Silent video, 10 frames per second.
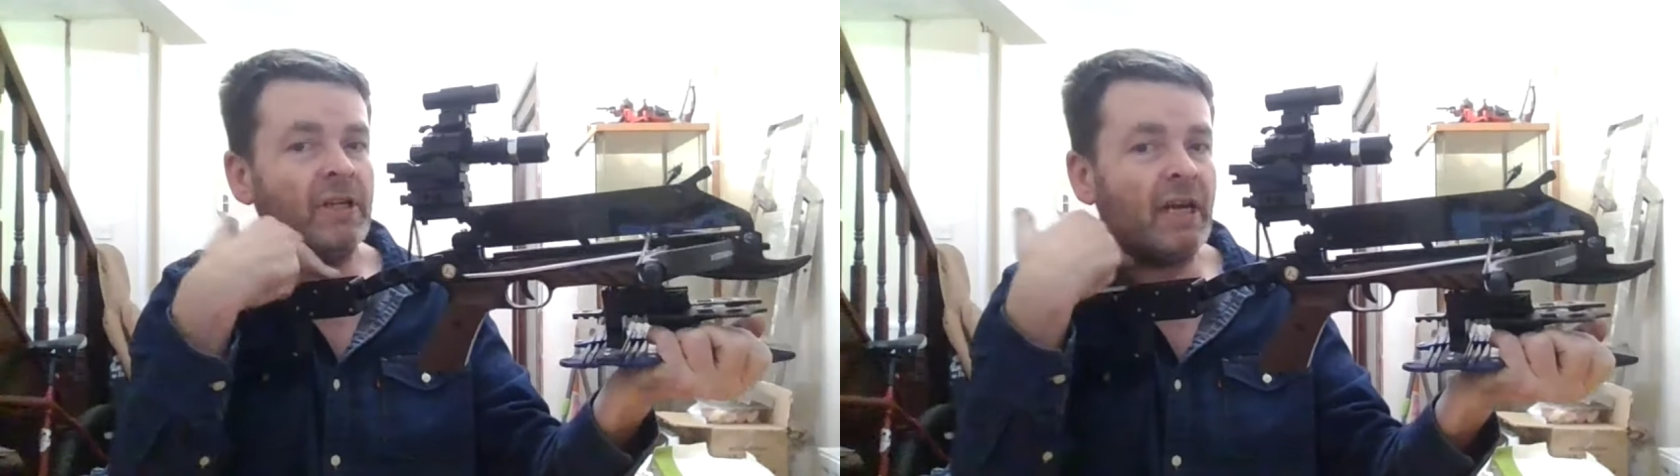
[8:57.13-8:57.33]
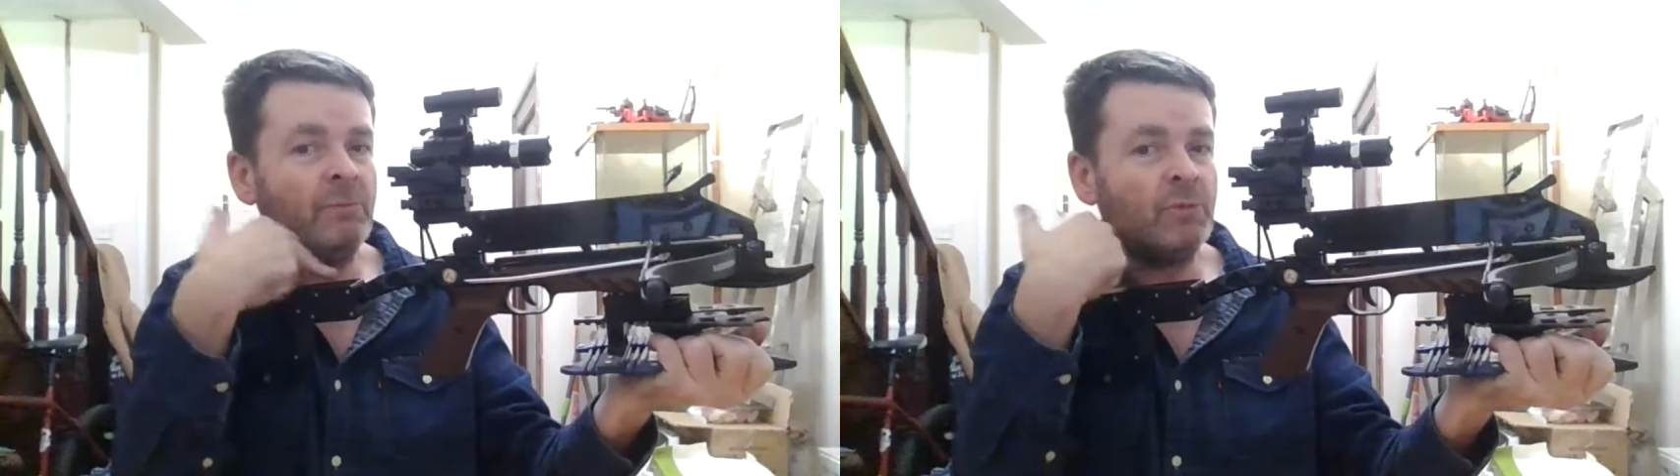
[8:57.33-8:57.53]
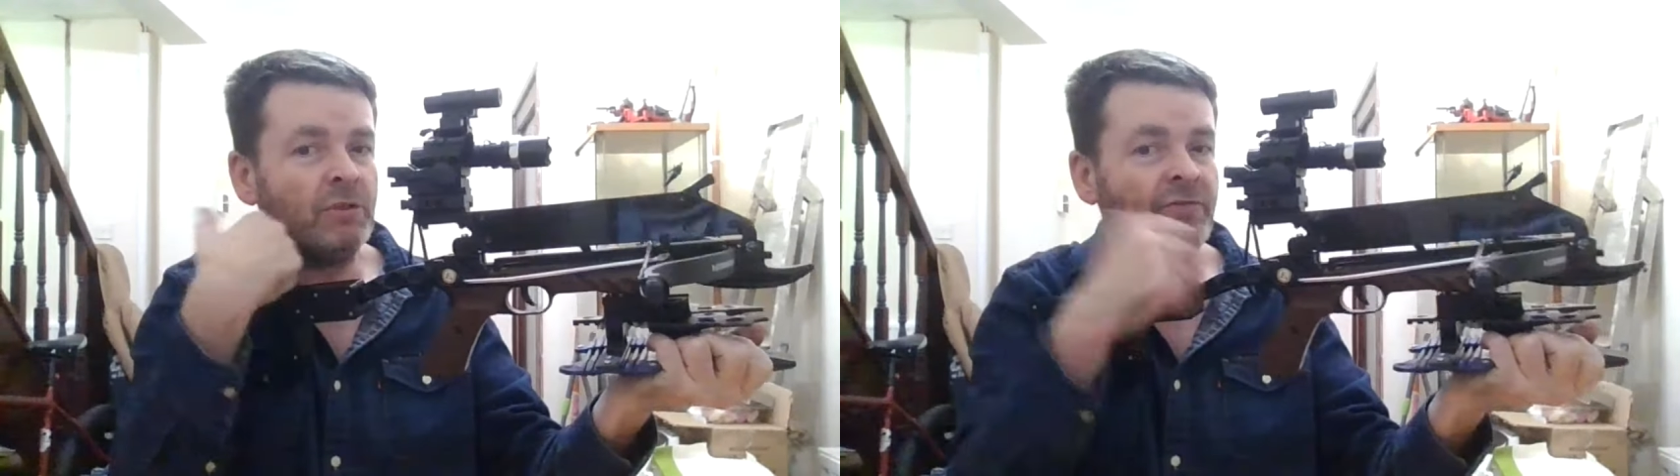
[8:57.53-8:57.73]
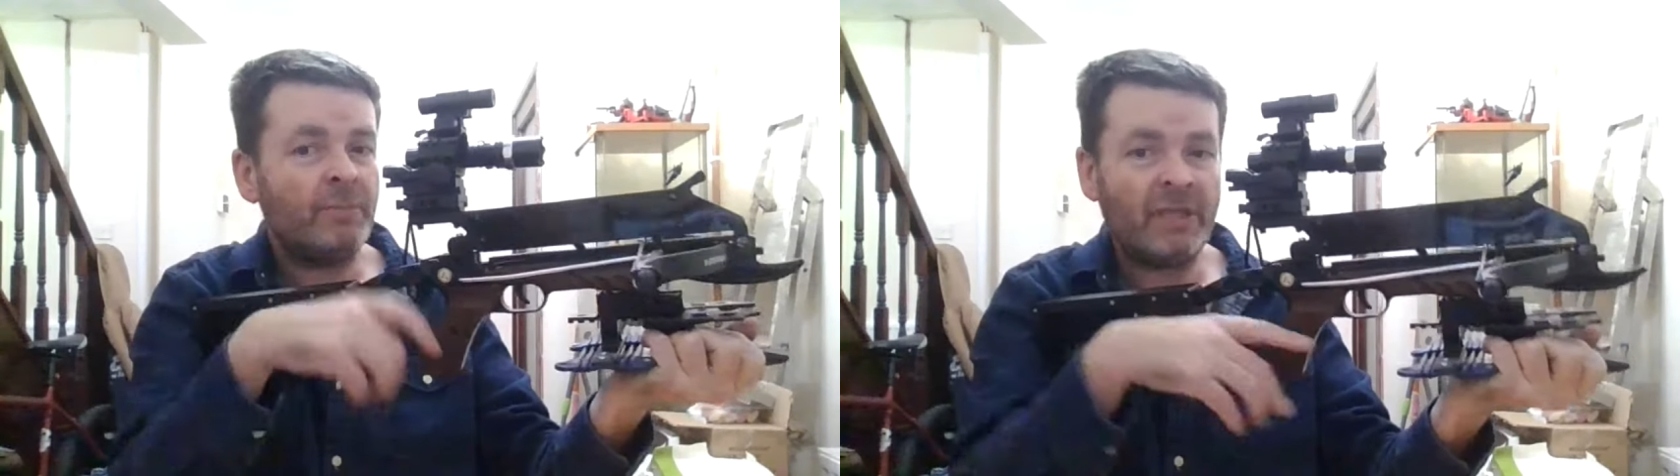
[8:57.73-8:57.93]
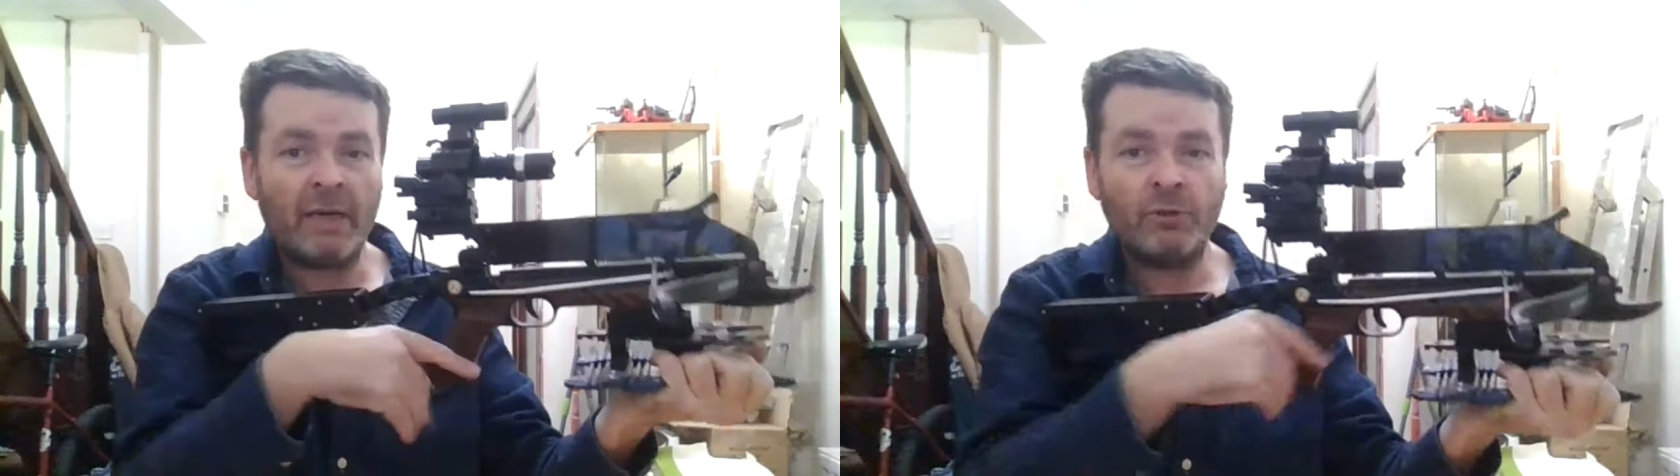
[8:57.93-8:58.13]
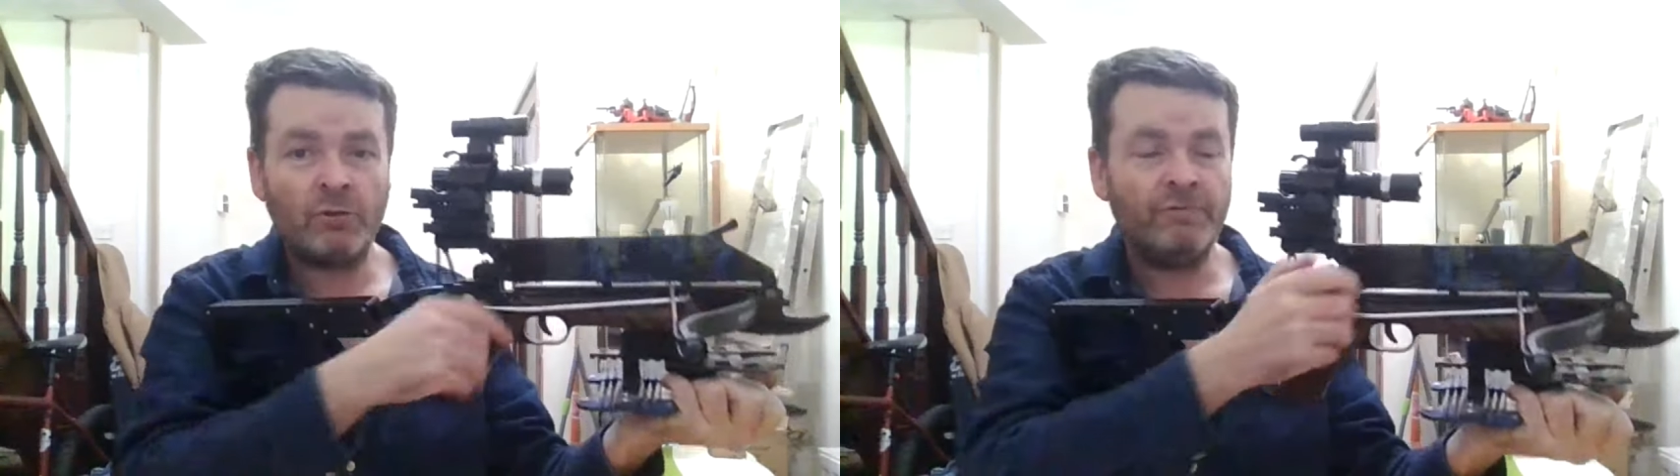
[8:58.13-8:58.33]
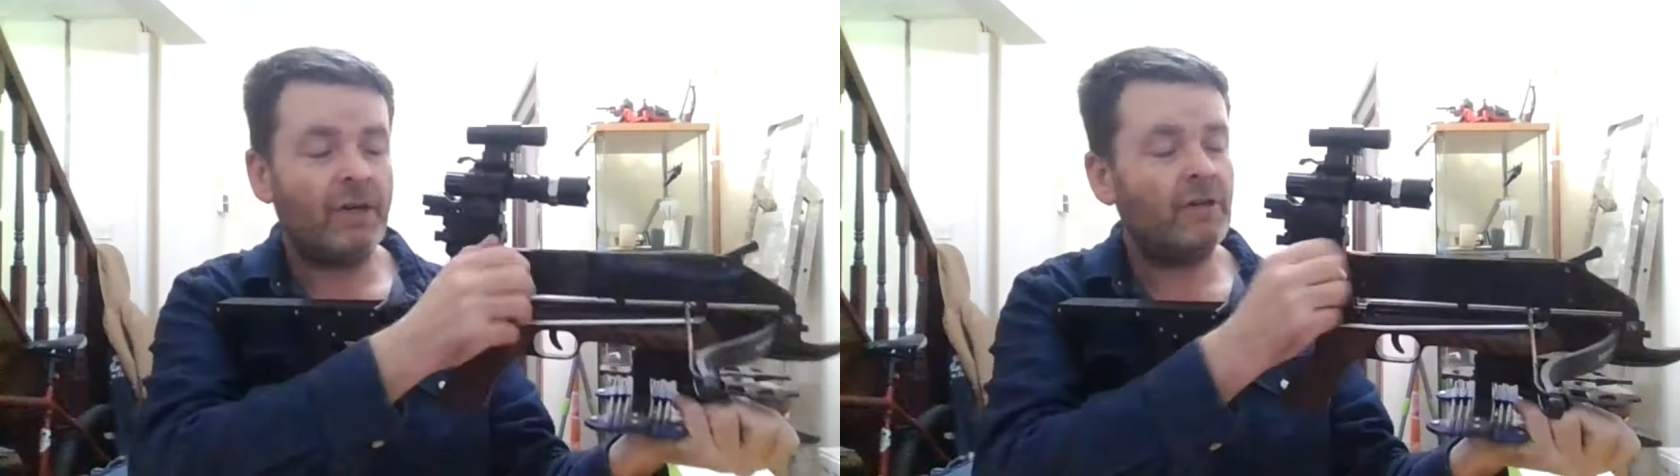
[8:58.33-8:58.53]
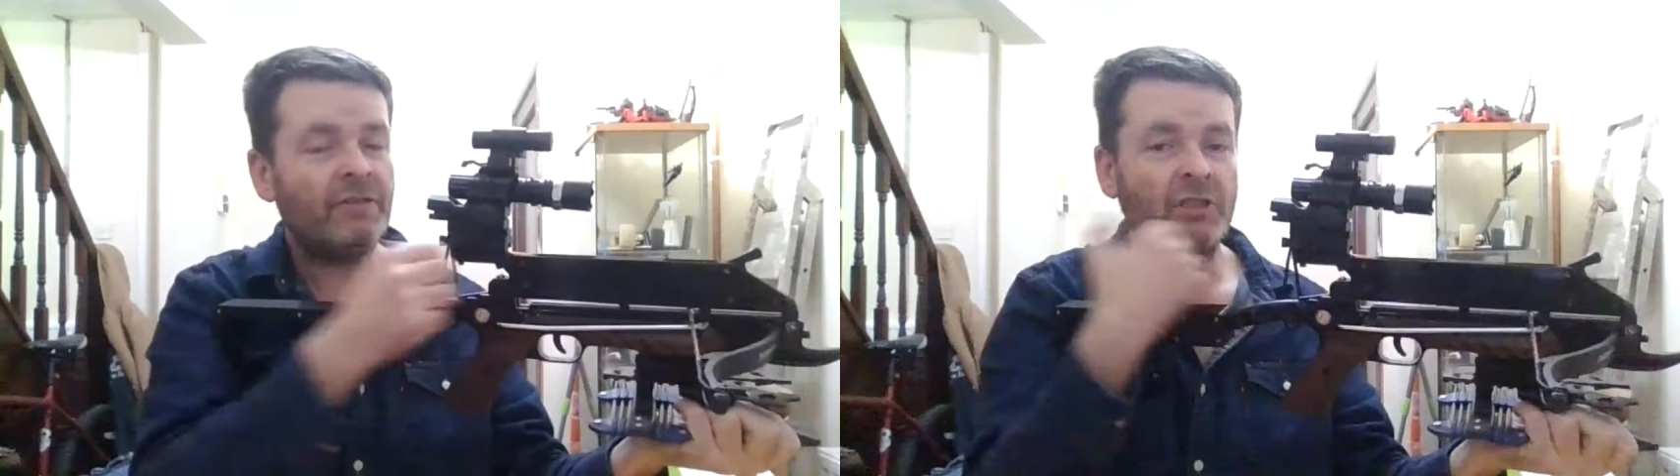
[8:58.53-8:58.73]
But I'm
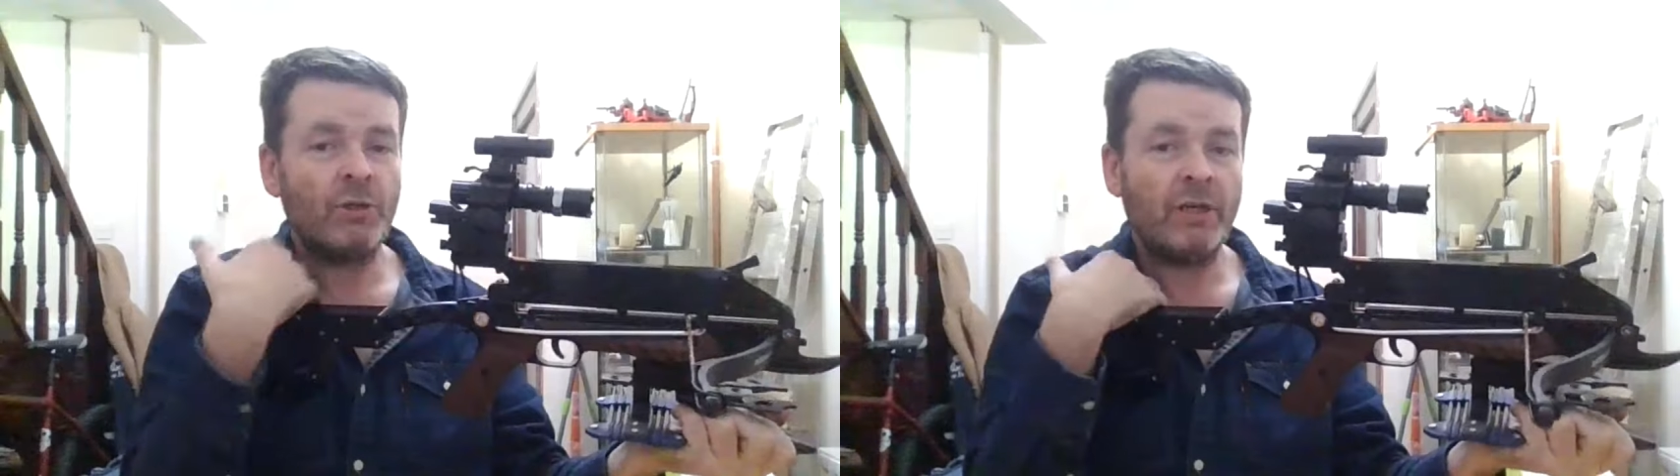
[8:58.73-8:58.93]
too far,